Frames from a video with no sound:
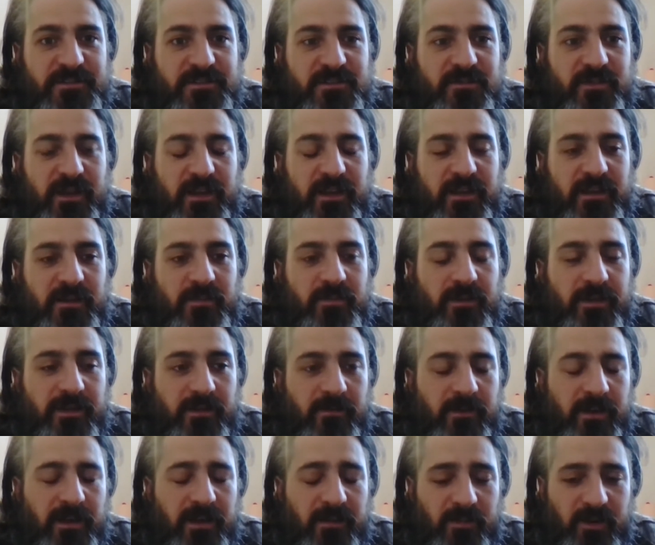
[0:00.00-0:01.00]
you may end up
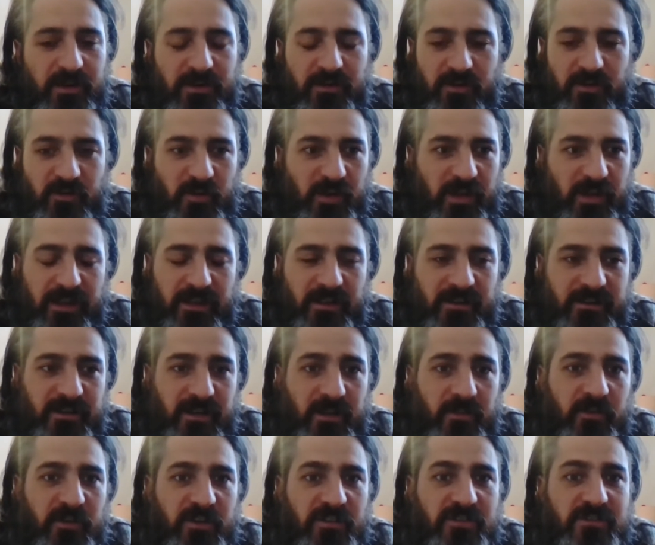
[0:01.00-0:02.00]
leaving it, but
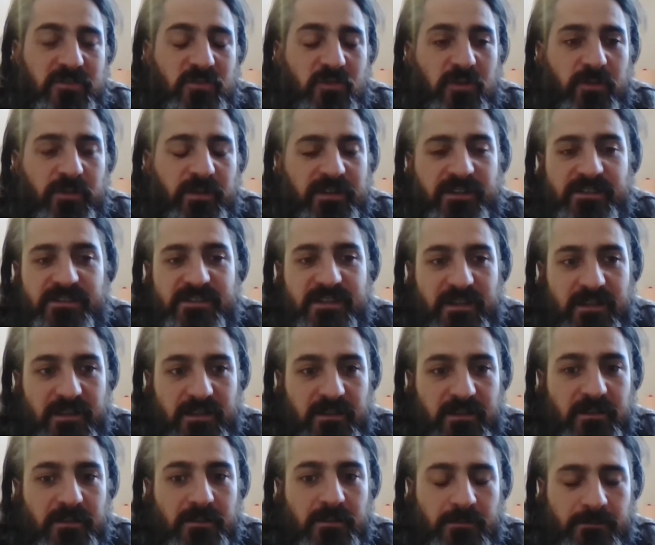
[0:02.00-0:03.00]
anytime when it's dormant is
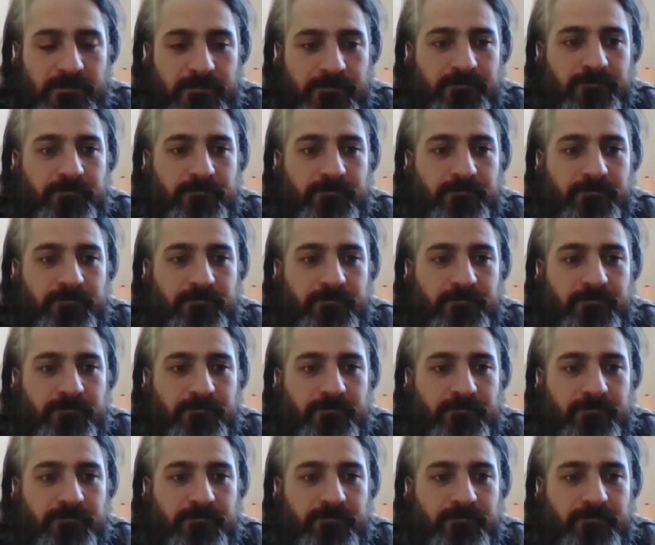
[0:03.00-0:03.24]
ideal.